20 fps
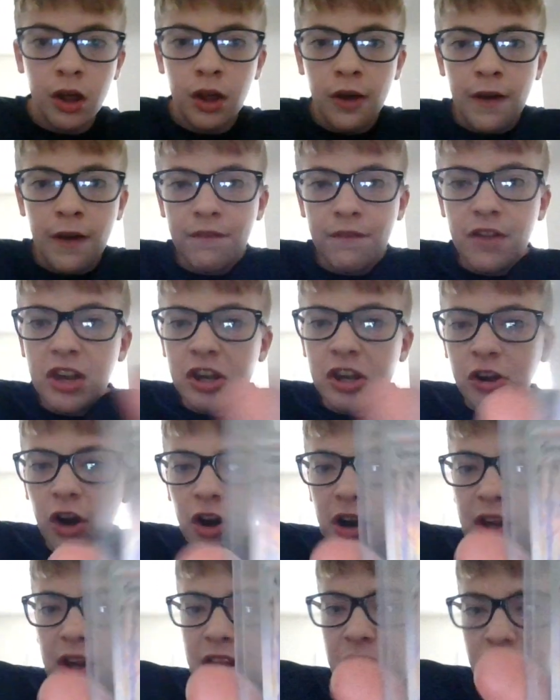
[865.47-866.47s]
This
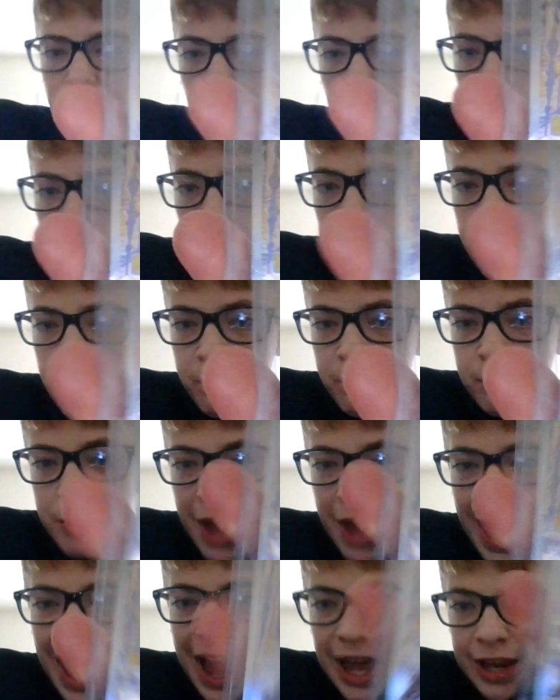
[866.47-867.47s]
card is so
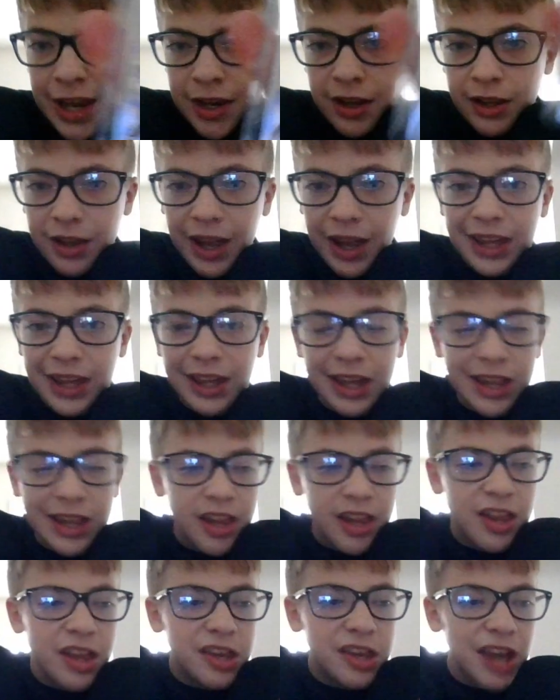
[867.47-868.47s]
bad. Like, the
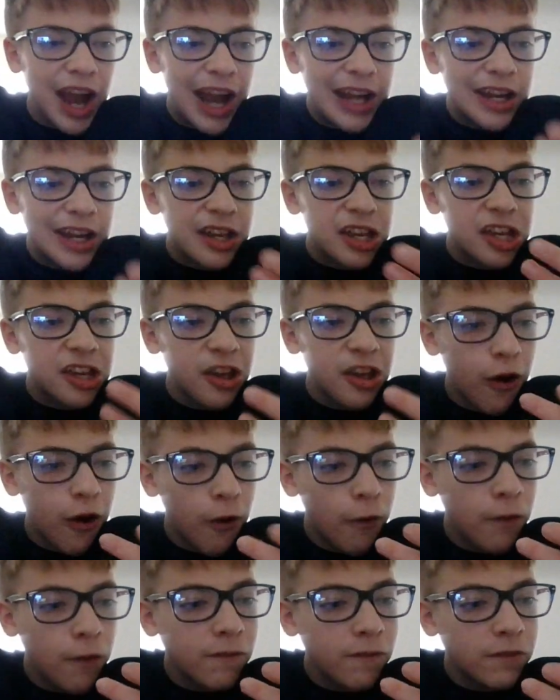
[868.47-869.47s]
design is
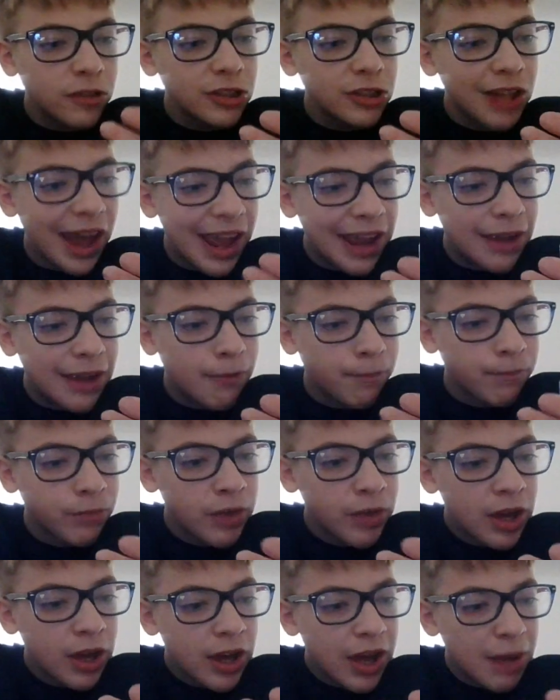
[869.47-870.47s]
so lame.
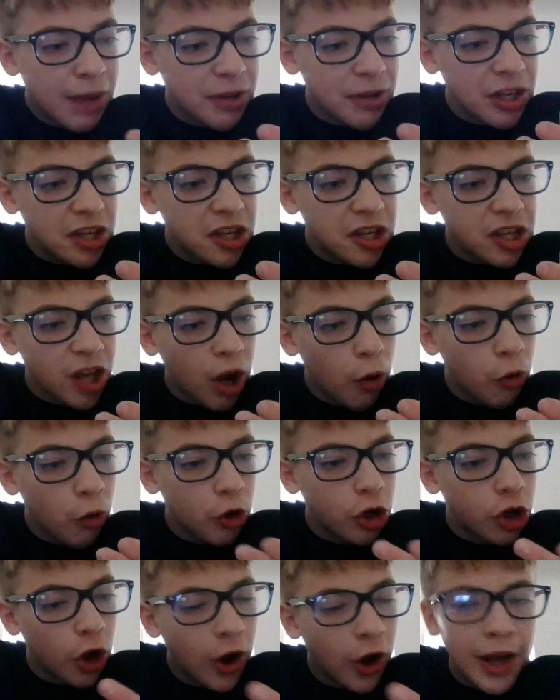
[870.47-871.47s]
I mean, so
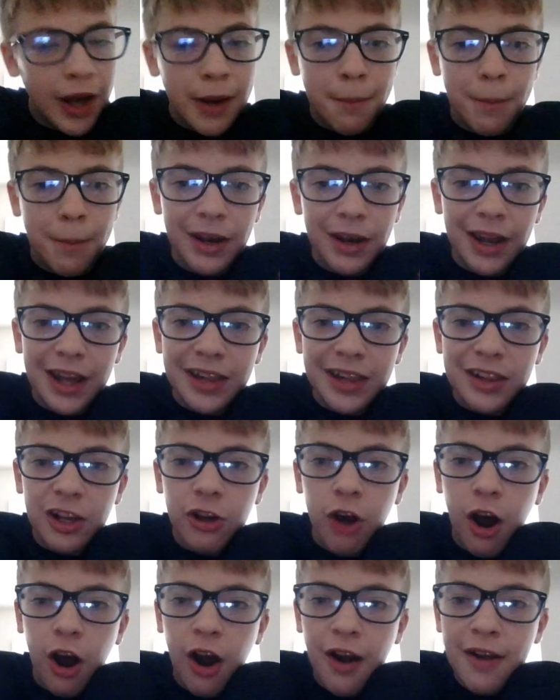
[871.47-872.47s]
good, but, like, the
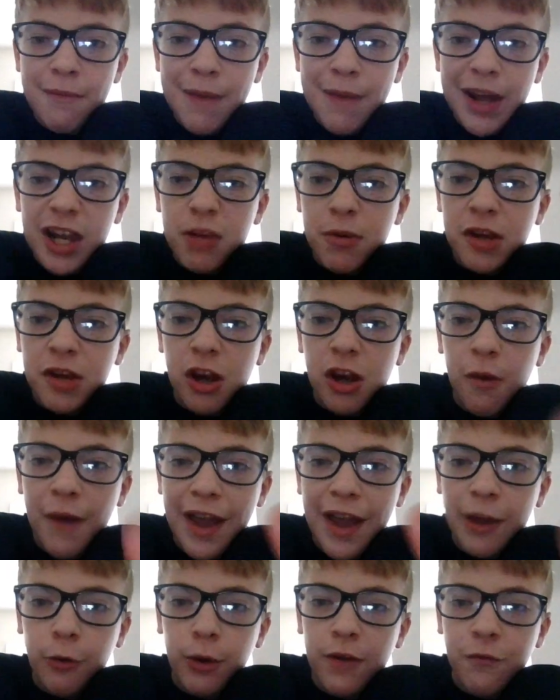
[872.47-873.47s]
card makes me so
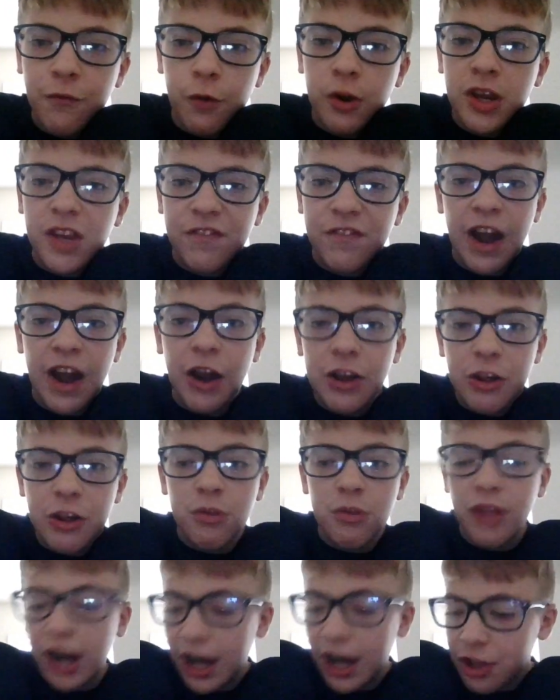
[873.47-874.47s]
angry for its value
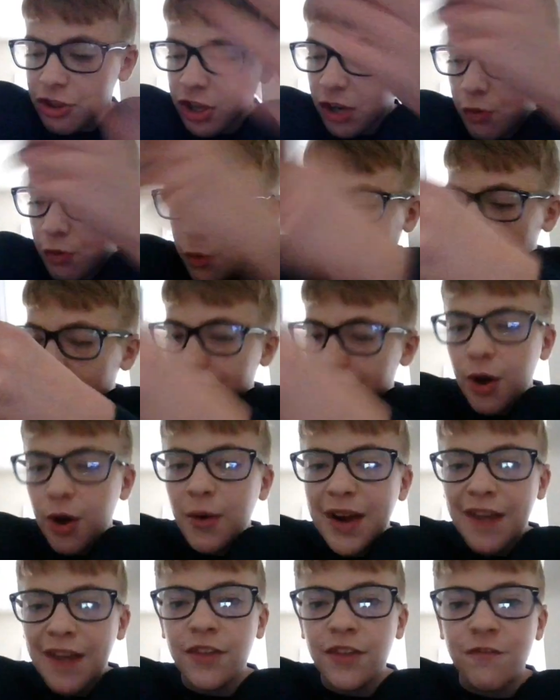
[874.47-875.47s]
that I just want to throw it
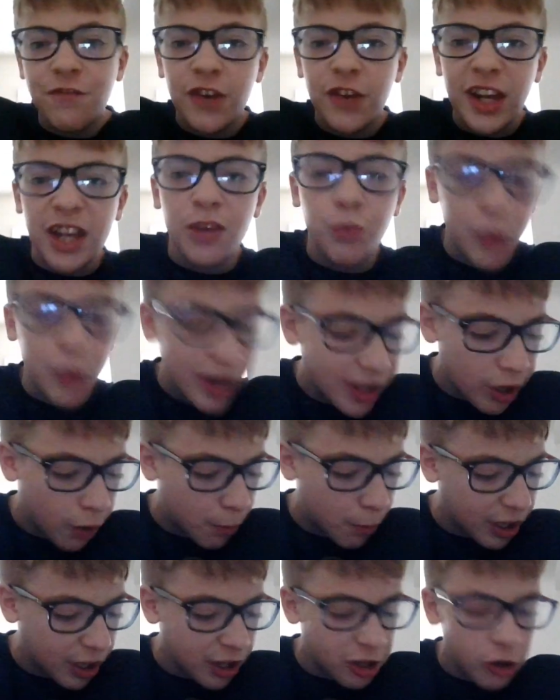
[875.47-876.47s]
out the freaking window,
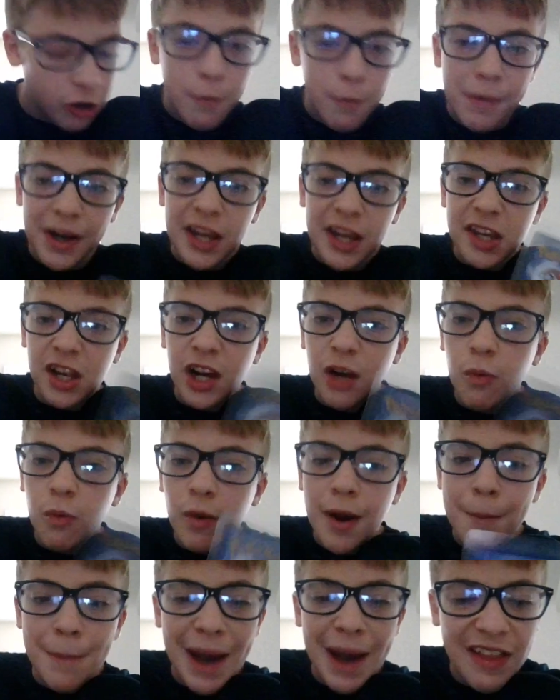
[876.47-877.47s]
because nobody's going to want
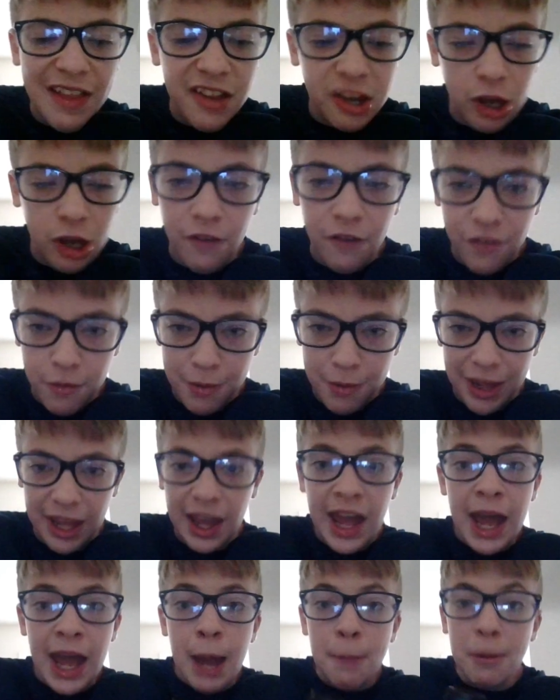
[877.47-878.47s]
to buy this off of me,
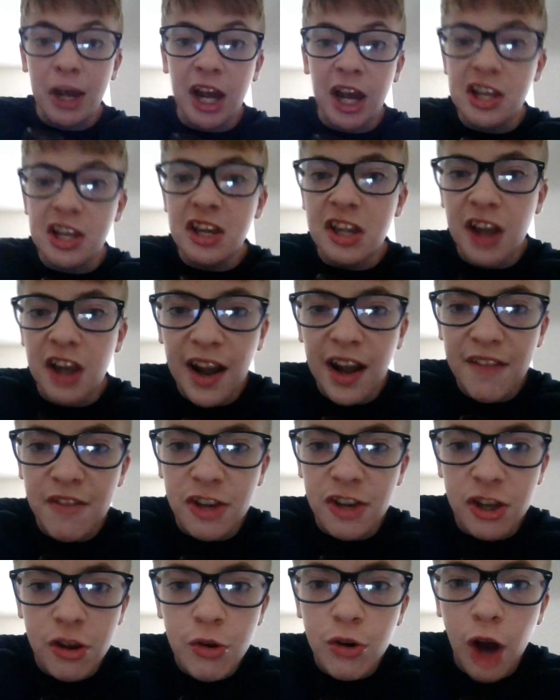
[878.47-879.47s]
because it's not even
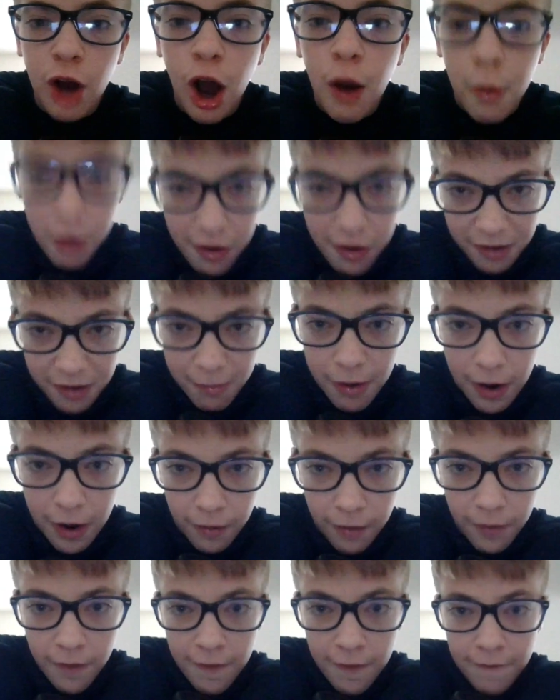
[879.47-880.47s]
$2,
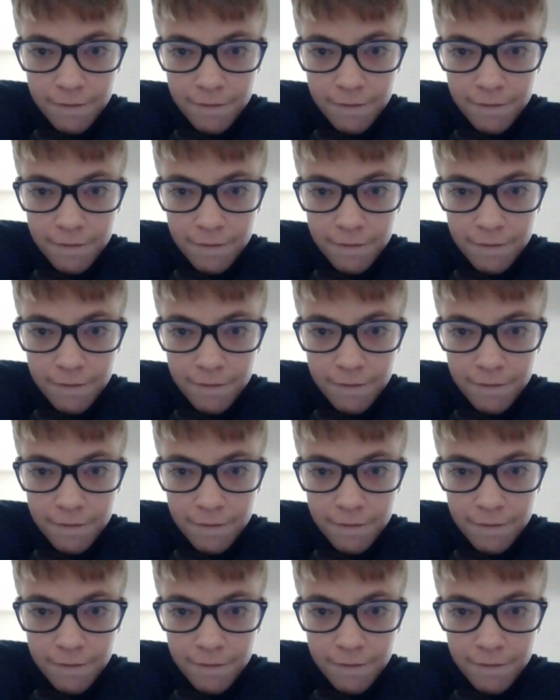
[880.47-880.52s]
bro.